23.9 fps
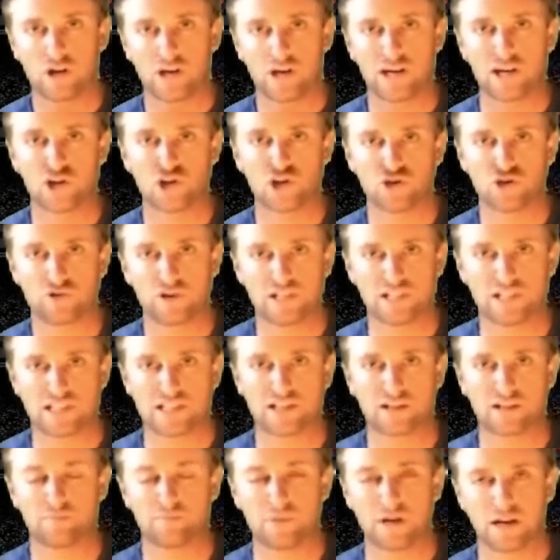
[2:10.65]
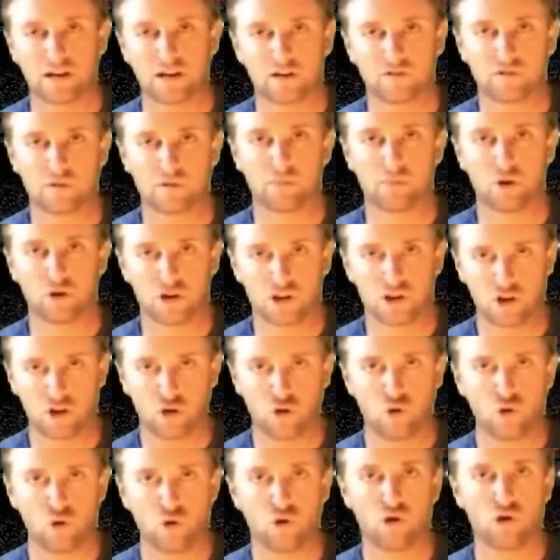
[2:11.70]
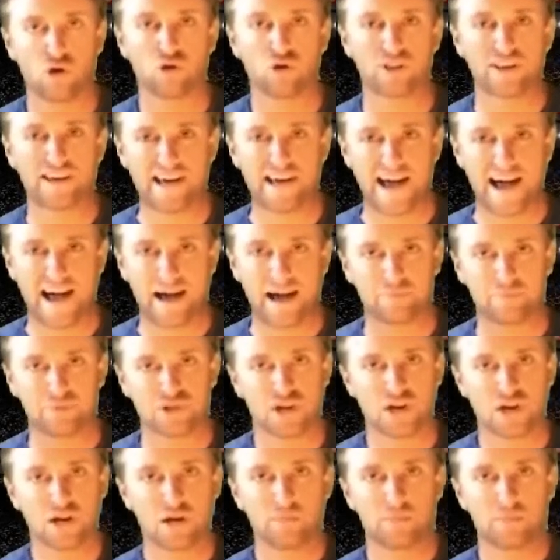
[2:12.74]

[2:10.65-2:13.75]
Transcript: of injuries in the middle of the body, the core or the abs,